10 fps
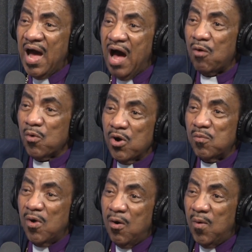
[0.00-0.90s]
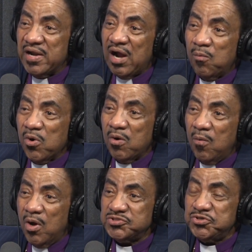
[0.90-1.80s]
our World War I, our World
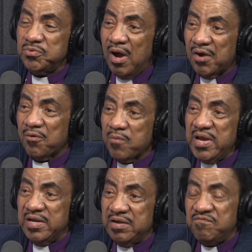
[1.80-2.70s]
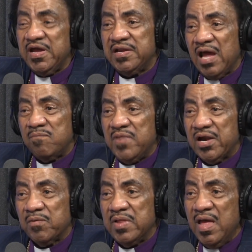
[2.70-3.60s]
War II, our Korean, Vietnam
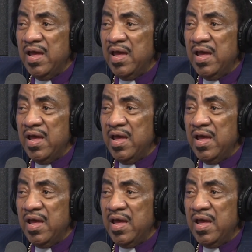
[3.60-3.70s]
veteran.